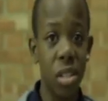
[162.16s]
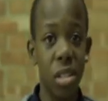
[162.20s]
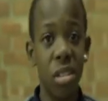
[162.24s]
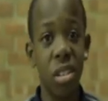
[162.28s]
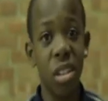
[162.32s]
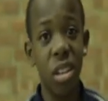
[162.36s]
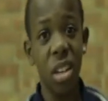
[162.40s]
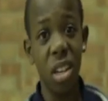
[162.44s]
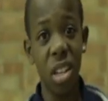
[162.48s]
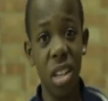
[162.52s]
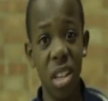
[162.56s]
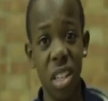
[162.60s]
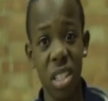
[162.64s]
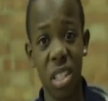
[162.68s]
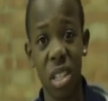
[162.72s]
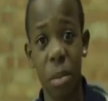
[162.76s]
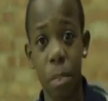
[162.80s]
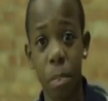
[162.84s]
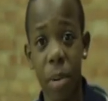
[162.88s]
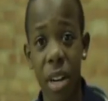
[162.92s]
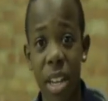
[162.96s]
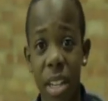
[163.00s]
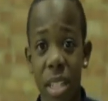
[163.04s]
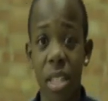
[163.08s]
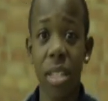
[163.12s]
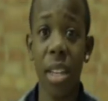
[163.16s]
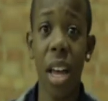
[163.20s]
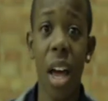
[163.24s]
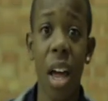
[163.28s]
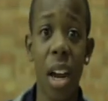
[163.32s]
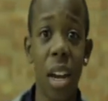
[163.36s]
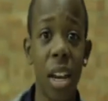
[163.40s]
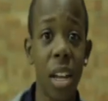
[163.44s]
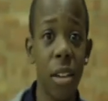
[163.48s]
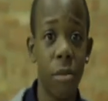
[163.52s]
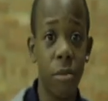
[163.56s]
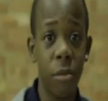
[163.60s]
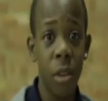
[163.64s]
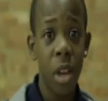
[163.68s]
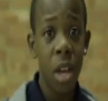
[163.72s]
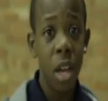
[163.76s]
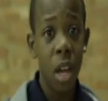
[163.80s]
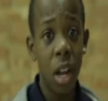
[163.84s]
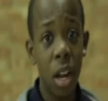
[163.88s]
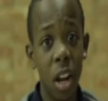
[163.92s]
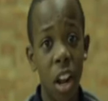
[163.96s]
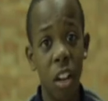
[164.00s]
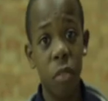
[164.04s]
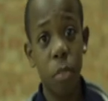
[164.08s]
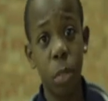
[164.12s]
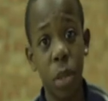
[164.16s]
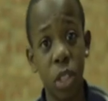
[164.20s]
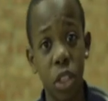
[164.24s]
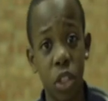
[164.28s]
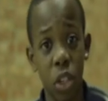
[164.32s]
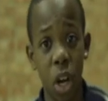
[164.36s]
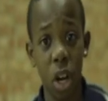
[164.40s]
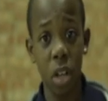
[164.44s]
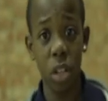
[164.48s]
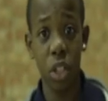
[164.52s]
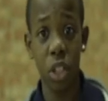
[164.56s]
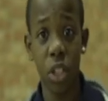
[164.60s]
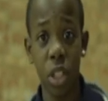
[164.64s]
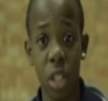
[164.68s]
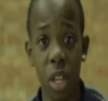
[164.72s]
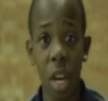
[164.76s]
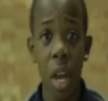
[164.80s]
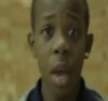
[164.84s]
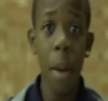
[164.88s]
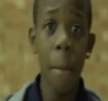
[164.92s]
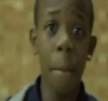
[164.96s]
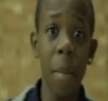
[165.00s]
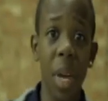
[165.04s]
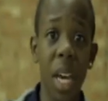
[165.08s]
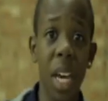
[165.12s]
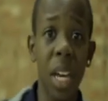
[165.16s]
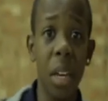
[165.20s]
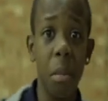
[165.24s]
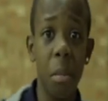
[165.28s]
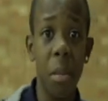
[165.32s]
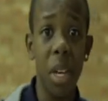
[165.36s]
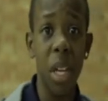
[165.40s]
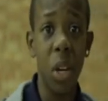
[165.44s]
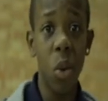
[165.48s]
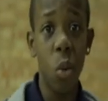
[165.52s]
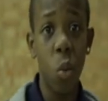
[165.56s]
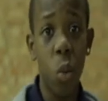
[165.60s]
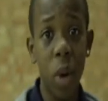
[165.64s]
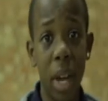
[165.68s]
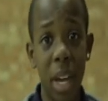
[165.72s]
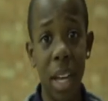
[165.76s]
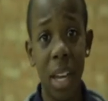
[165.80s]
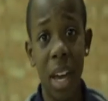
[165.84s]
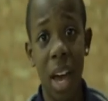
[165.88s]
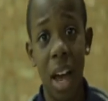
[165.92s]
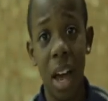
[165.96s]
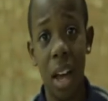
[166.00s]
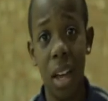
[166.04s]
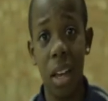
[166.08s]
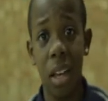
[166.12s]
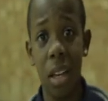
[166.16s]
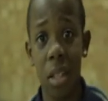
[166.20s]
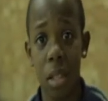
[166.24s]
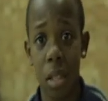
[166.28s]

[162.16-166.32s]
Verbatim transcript: Brick City is the place I live. And Loughborough Junction made me the way I